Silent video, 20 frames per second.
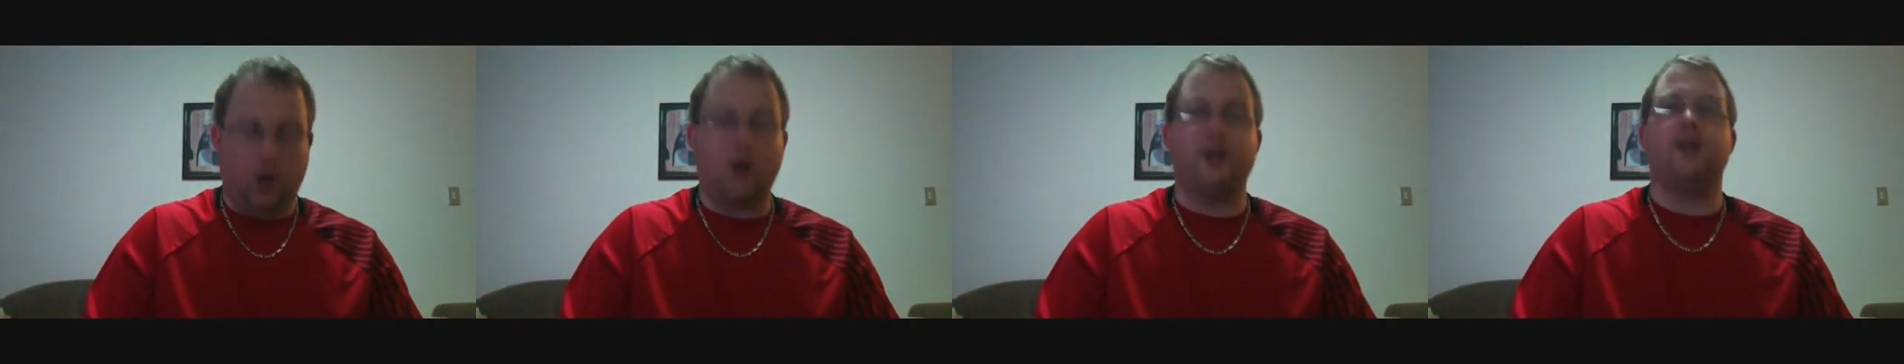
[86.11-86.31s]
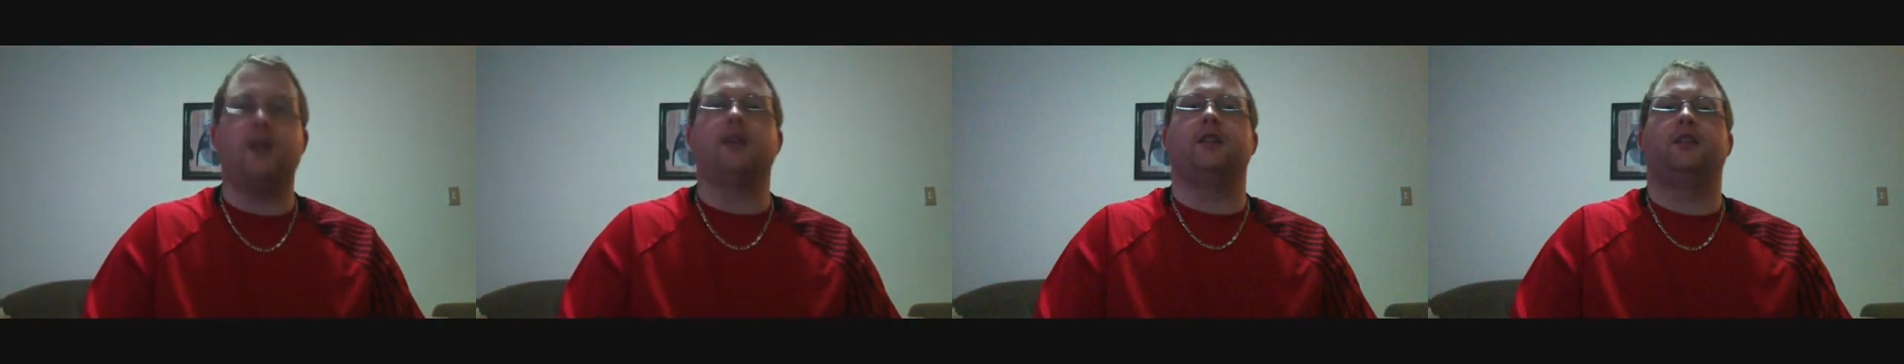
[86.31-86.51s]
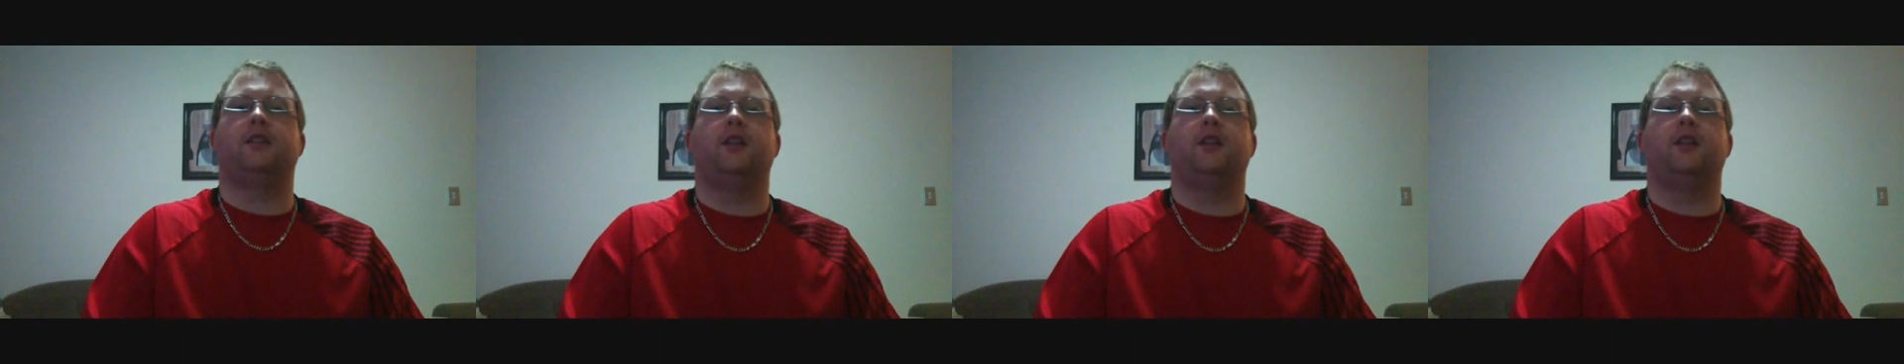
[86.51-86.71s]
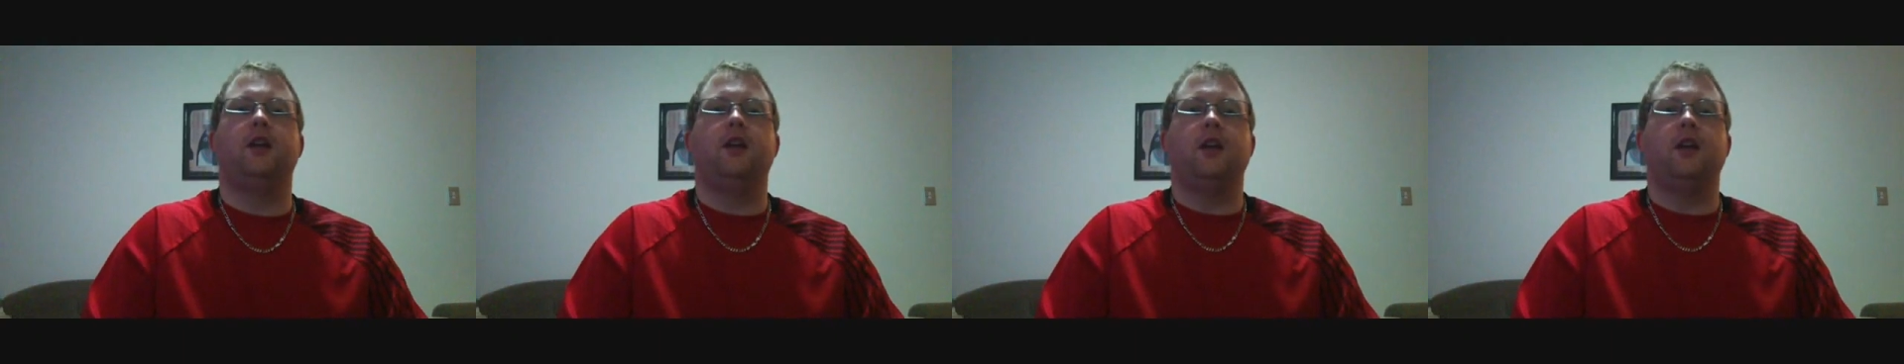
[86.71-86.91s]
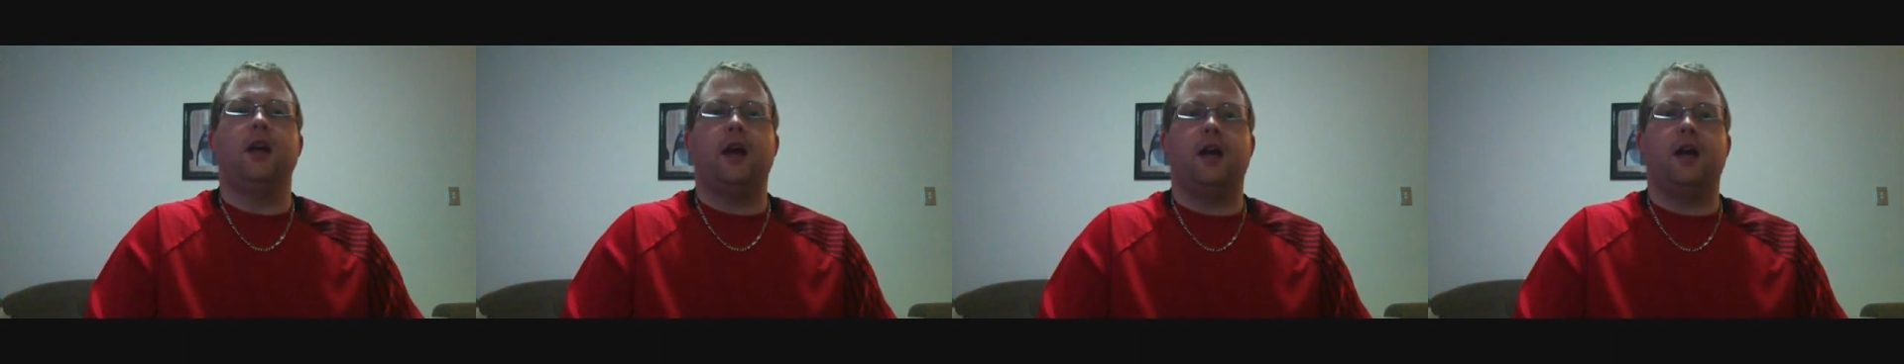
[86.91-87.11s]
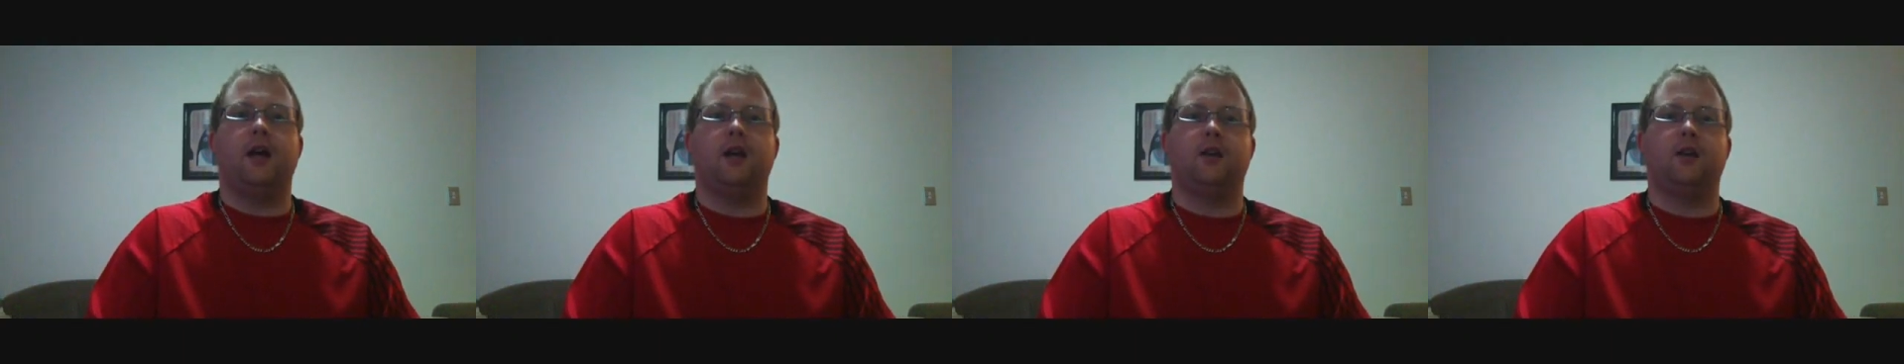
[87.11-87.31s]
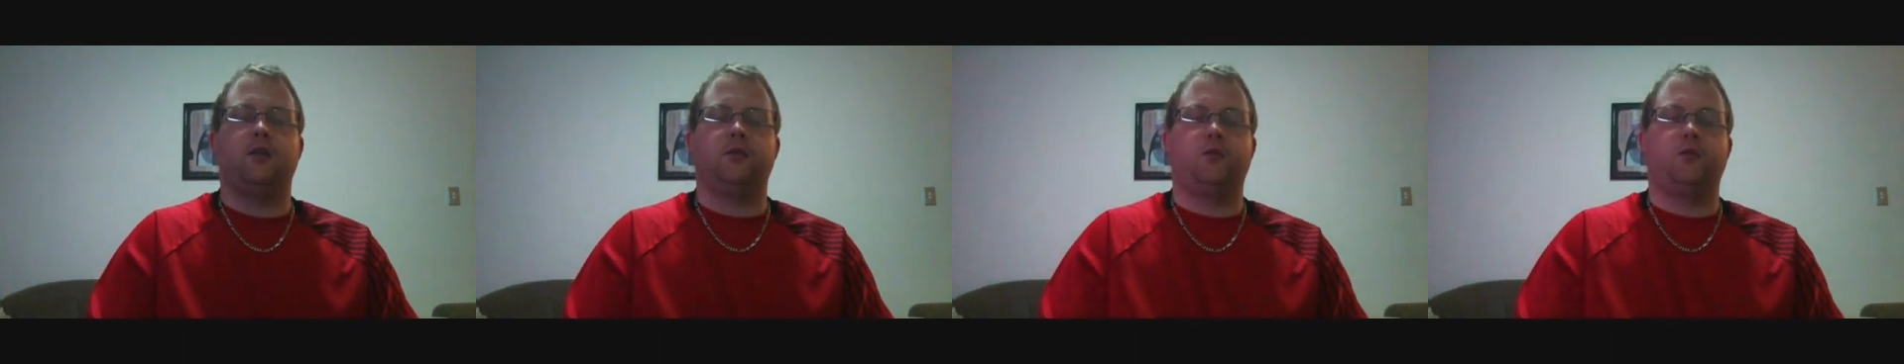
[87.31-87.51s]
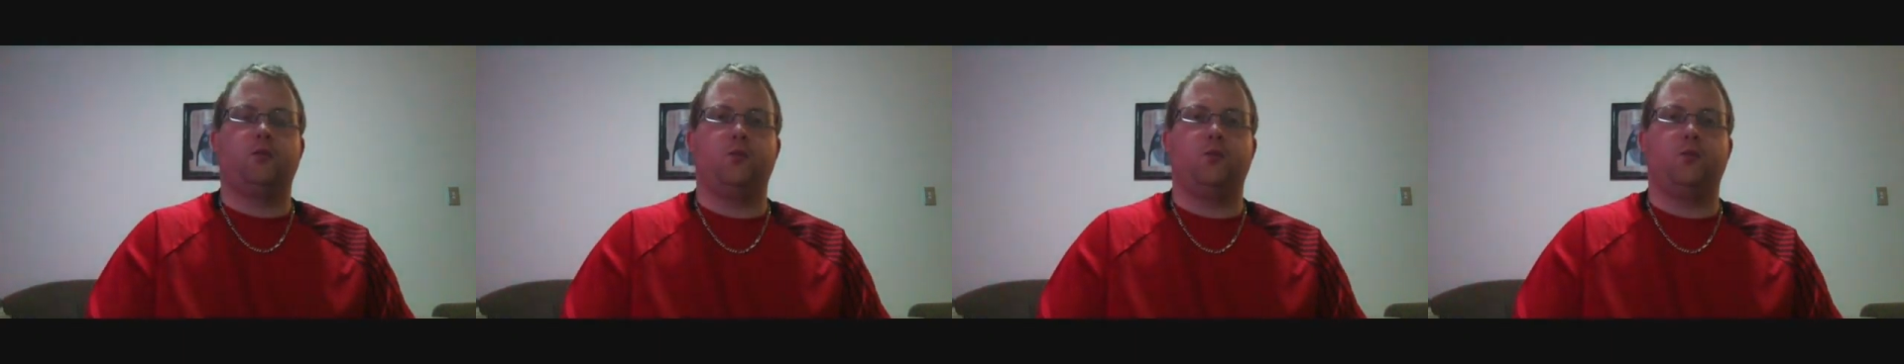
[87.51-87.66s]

Oh yes. Uh,